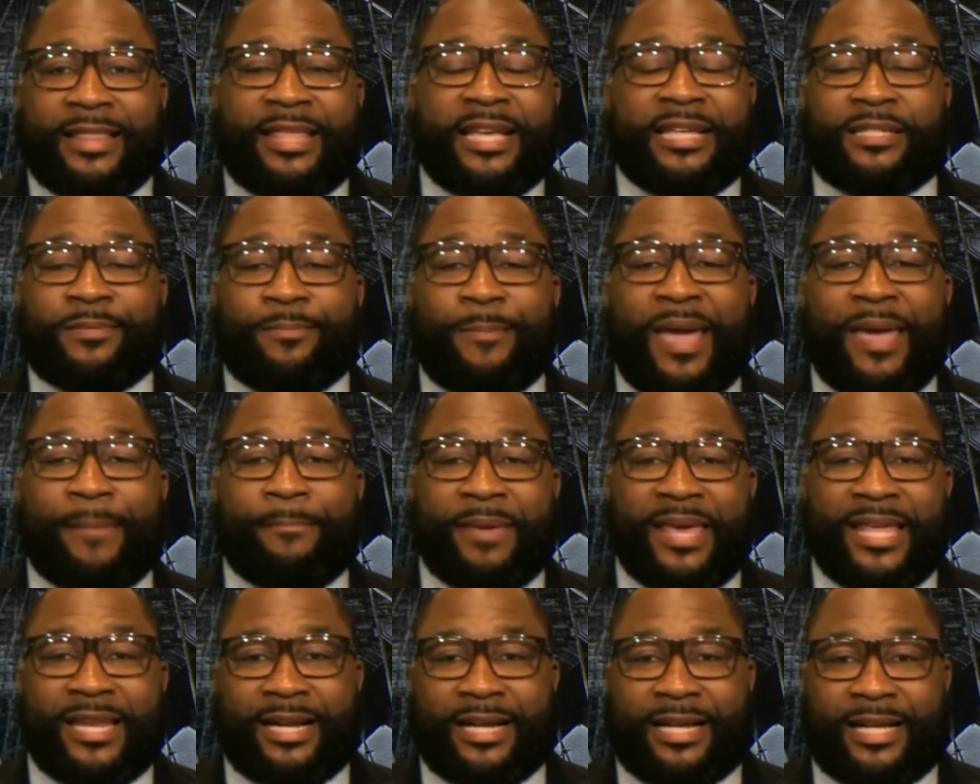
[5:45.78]
This may
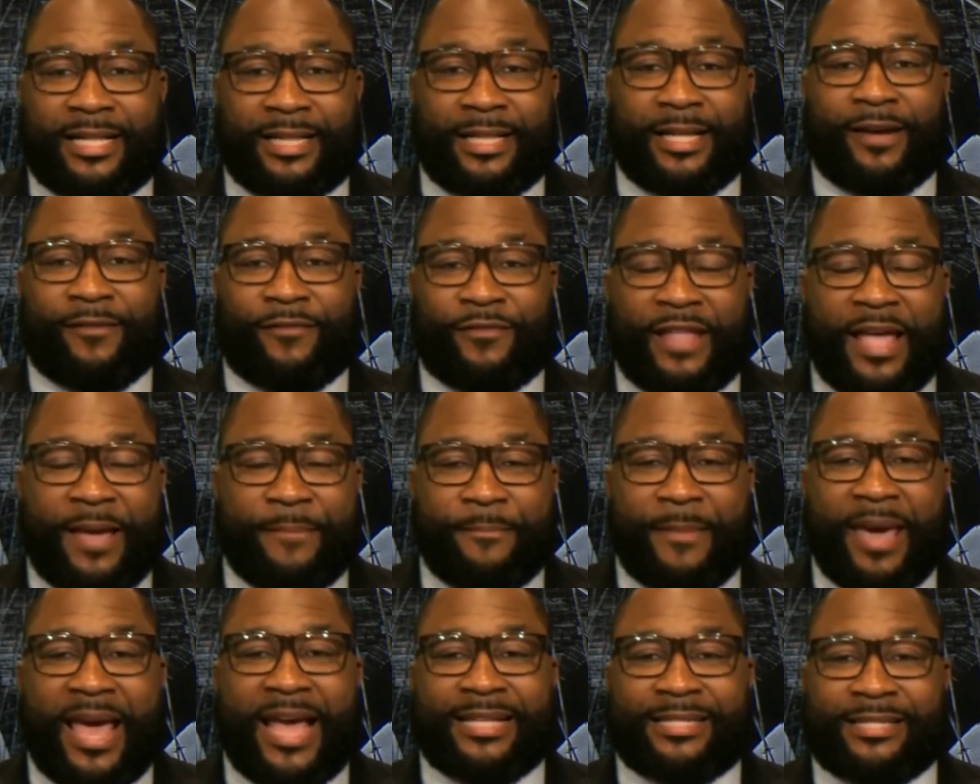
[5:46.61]
be the cliff that
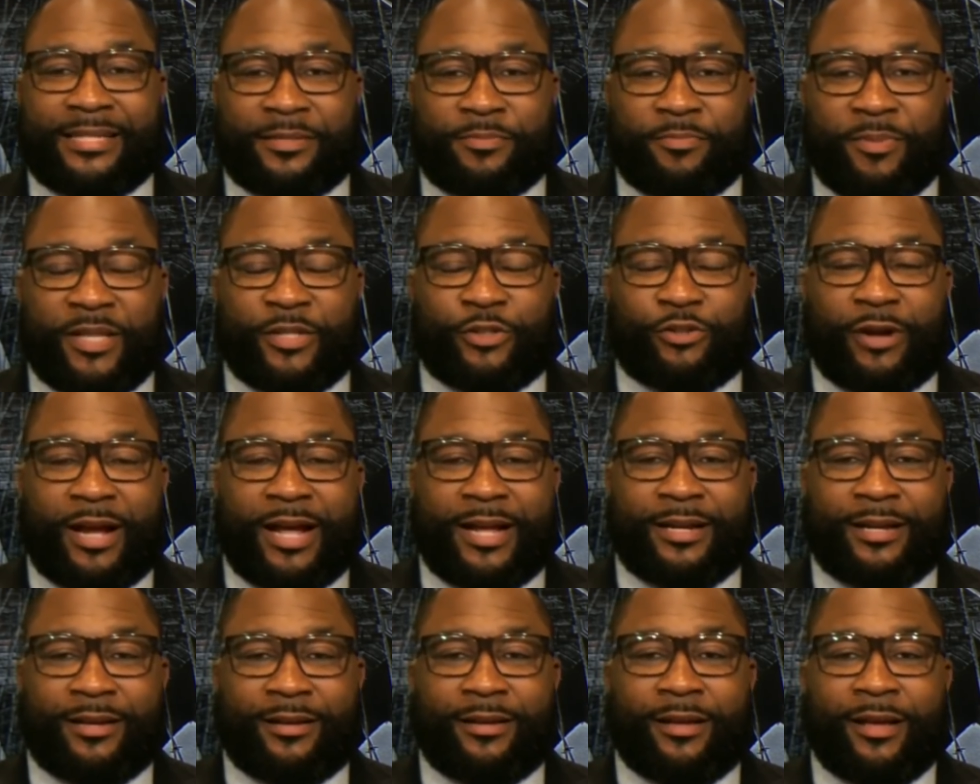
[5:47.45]
Max has been
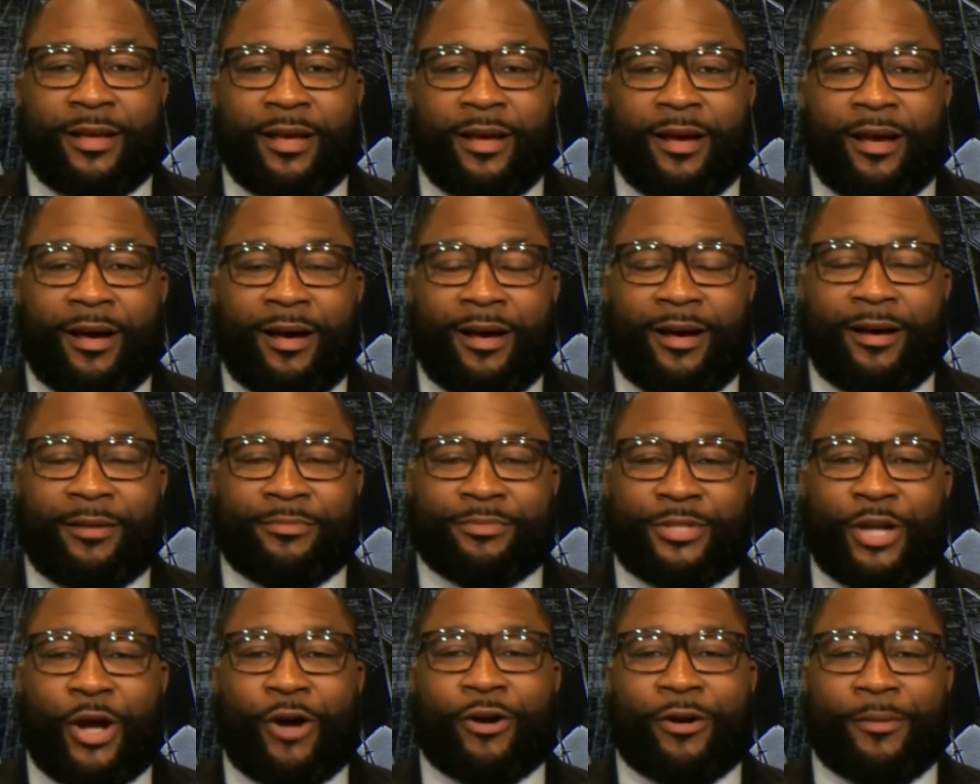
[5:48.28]
trying to
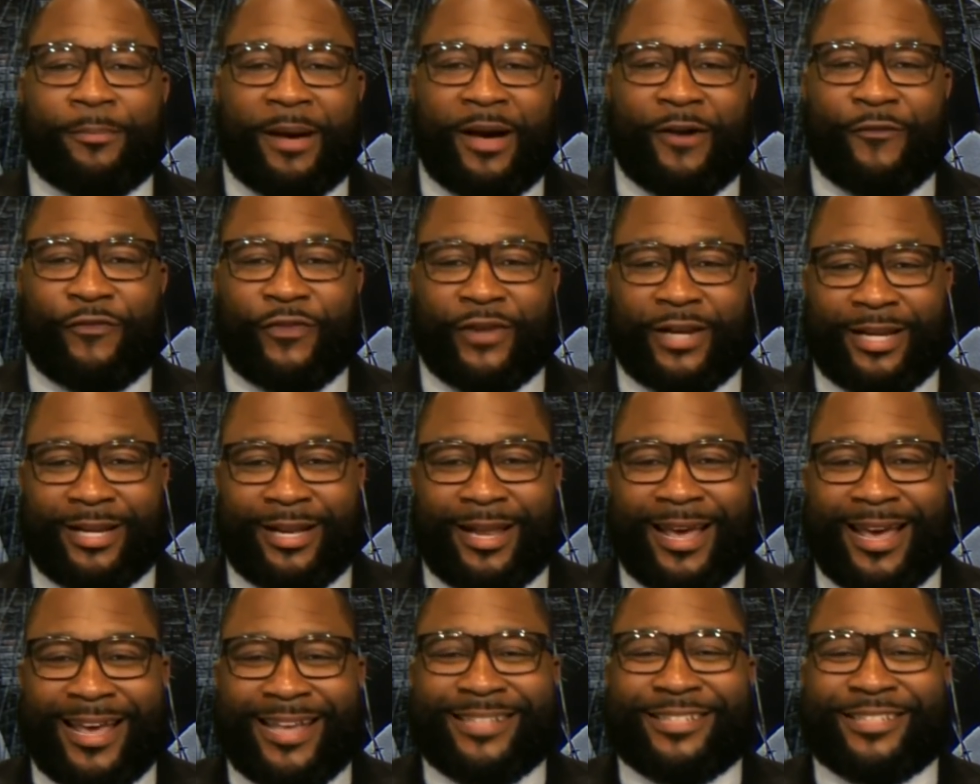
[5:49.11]
talk about for the
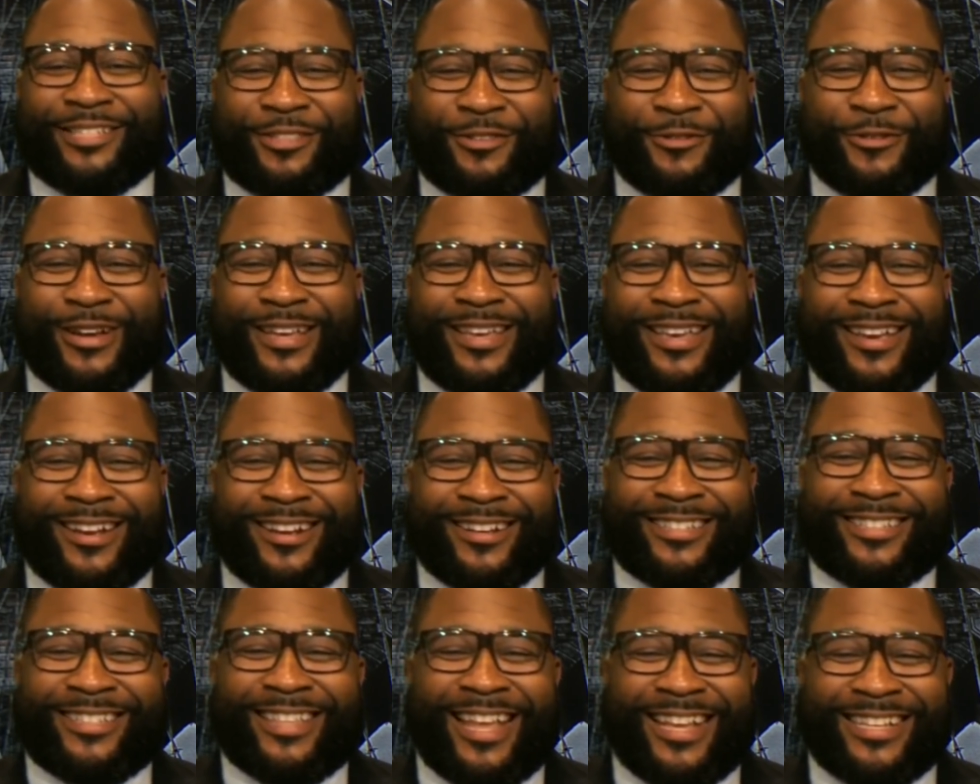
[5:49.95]
last 3
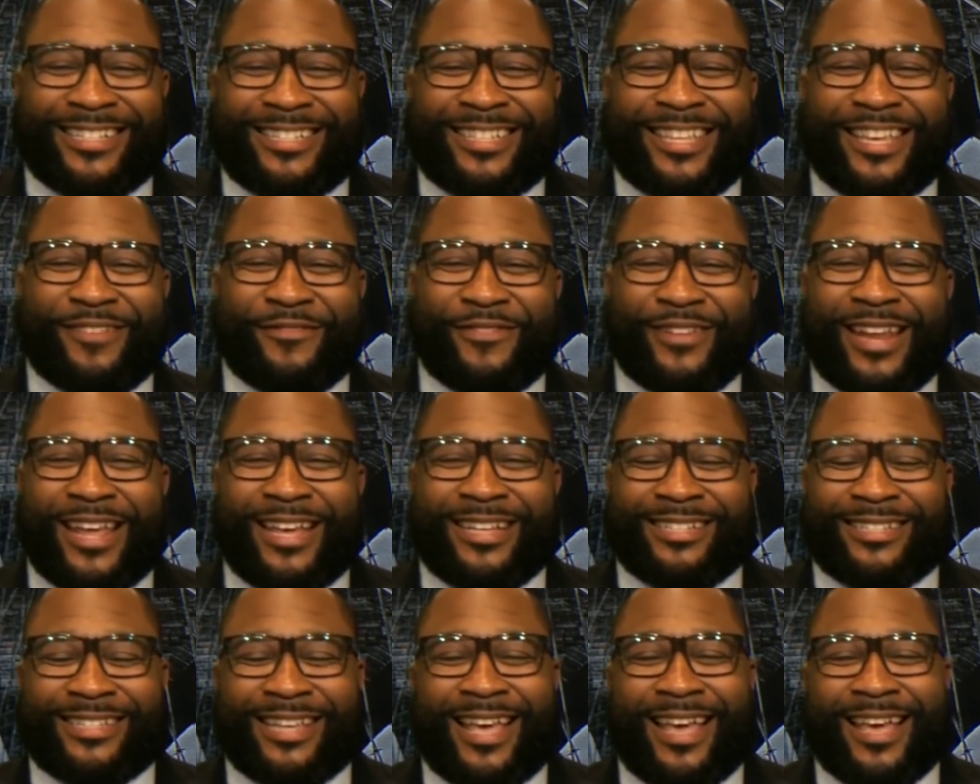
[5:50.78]
years, like Stephen
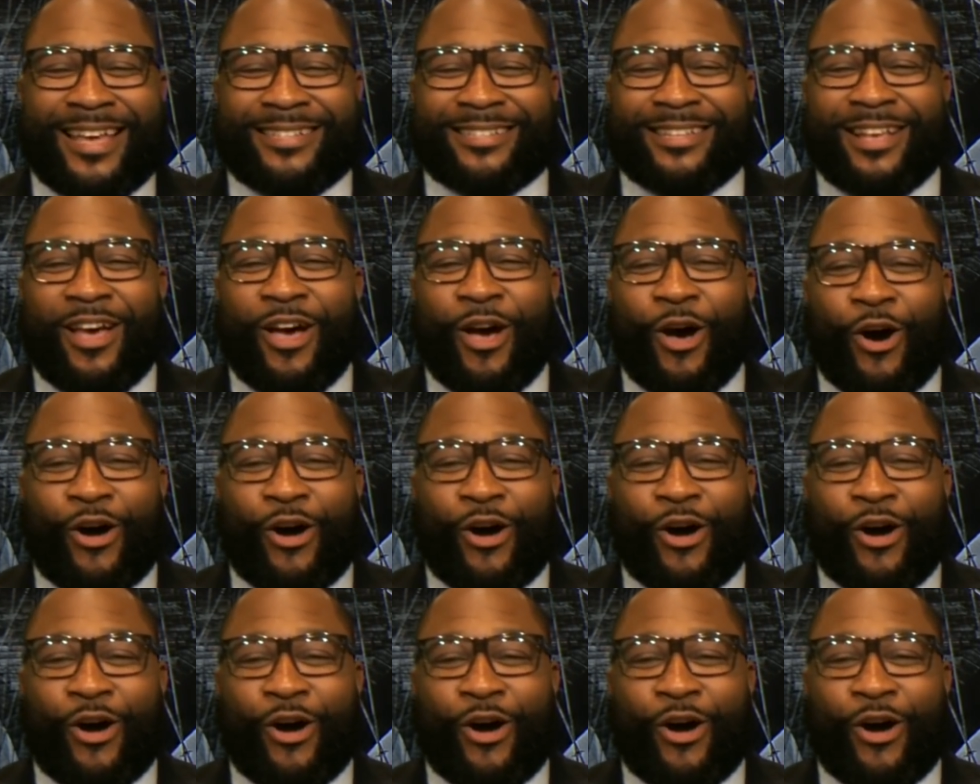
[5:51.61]
A. says.